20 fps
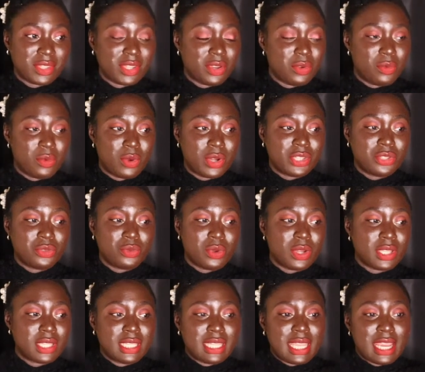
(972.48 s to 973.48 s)

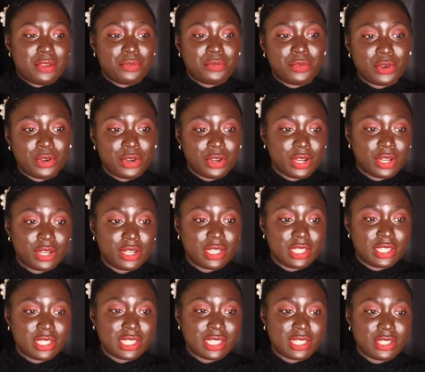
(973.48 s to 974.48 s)
what's there for her? It's
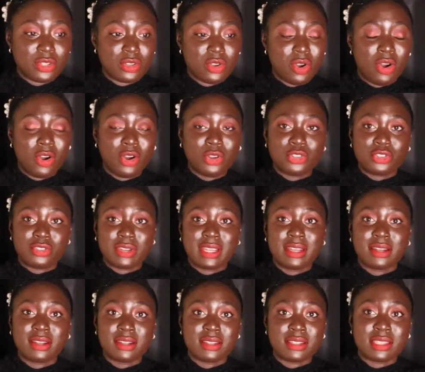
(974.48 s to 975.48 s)
just all
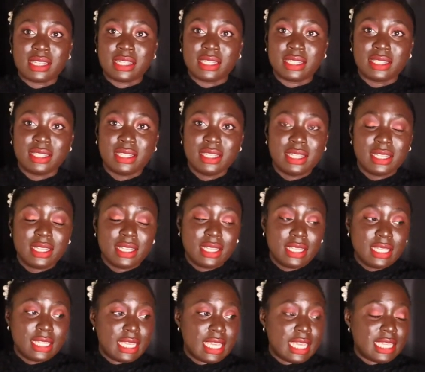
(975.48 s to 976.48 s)
triggers, and
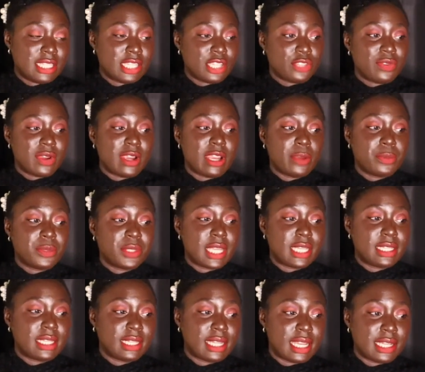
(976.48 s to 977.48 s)
it's just very
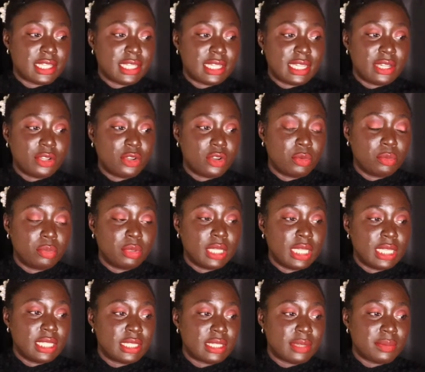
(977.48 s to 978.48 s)
upsetting that she didn't
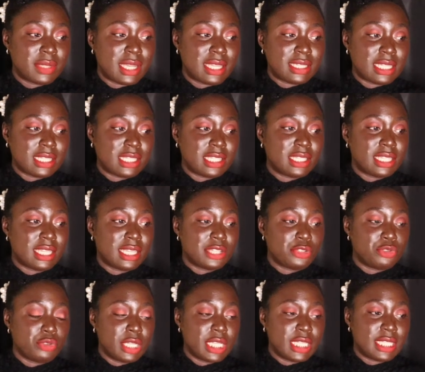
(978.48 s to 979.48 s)
complete. Sometimes I just think it's
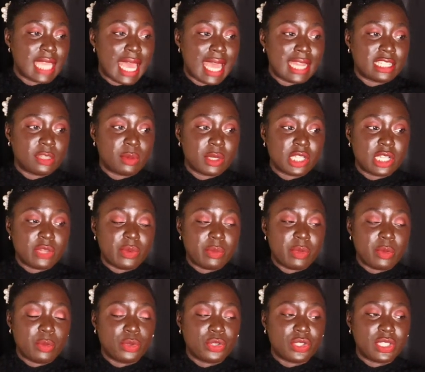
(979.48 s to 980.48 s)
really sad, especially when
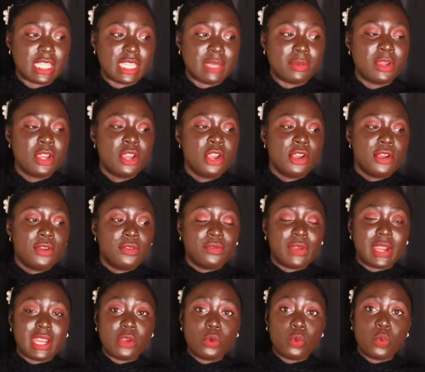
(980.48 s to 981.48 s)
people seem
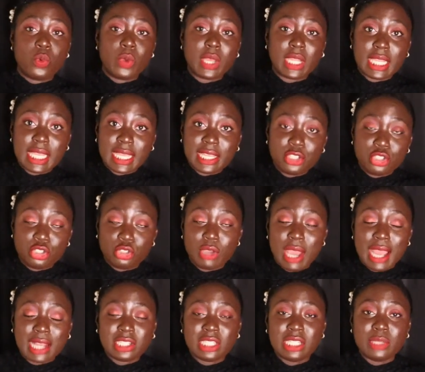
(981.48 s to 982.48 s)
very willing to
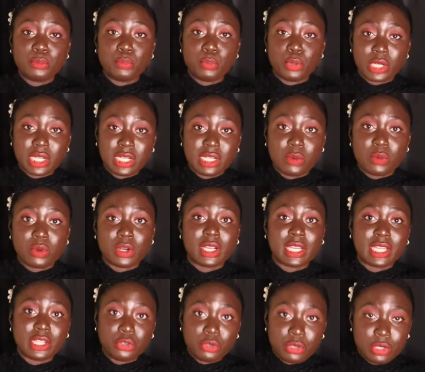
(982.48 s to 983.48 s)
actually put in the work
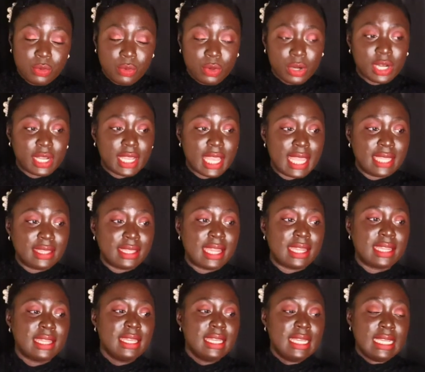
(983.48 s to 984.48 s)
and do the work, and then
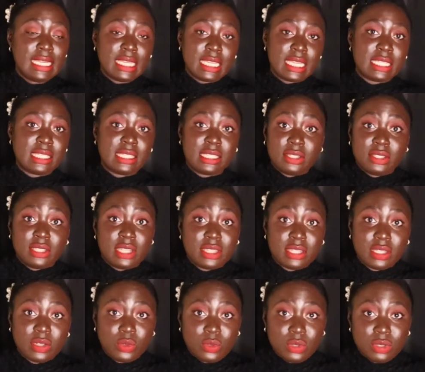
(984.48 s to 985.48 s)
it still
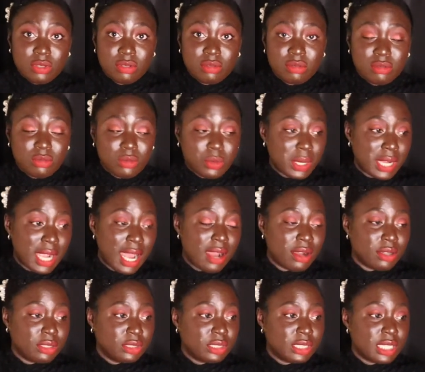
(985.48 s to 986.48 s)
doesn't work
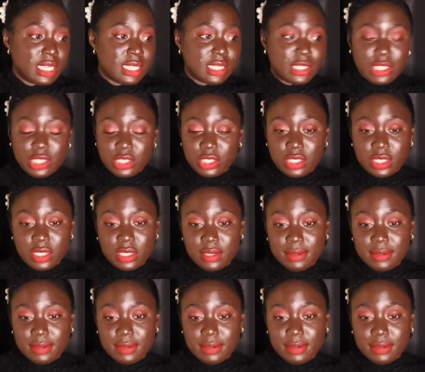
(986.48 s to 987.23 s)
out. It's just